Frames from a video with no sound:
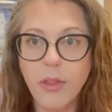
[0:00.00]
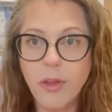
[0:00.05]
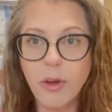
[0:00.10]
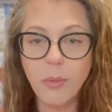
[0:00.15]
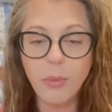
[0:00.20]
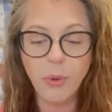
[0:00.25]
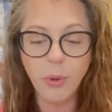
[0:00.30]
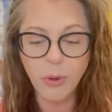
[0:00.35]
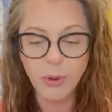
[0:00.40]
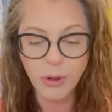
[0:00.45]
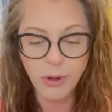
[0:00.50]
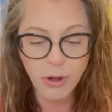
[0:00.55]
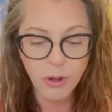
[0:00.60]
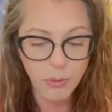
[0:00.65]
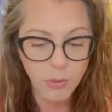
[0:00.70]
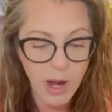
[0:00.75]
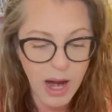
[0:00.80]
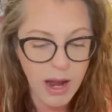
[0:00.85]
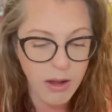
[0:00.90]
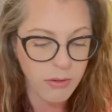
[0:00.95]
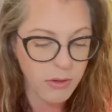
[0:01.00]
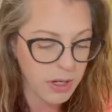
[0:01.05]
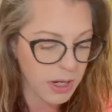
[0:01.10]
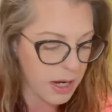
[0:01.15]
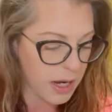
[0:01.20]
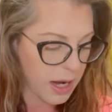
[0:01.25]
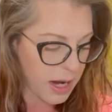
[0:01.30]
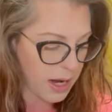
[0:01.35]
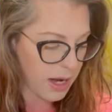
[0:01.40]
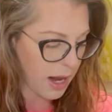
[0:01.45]
border around
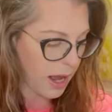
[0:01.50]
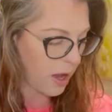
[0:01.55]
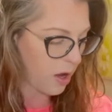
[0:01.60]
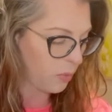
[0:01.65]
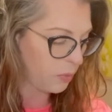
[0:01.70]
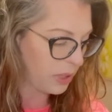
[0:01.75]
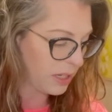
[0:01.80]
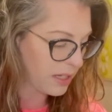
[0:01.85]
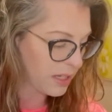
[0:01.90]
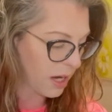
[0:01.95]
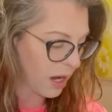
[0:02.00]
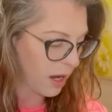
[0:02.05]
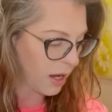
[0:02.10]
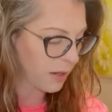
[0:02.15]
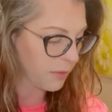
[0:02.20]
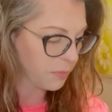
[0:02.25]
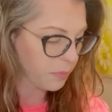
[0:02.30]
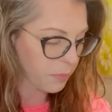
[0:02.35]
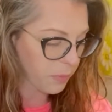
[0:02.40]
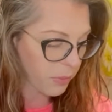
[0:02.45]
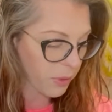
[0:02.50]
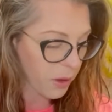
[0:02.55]
it, and I'll be done.